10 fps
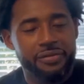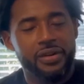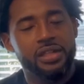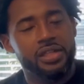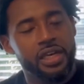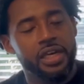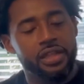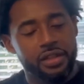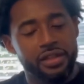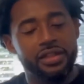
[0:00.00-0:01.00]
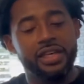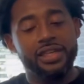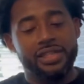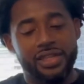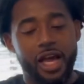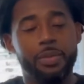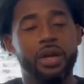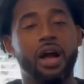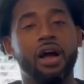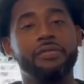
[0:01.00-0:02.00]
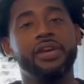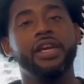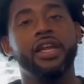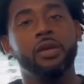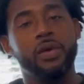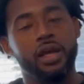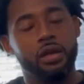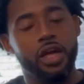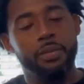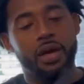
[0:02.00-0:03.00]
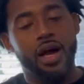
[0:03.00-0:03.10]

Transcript: in this cup of coffee and a regular cup of coffee.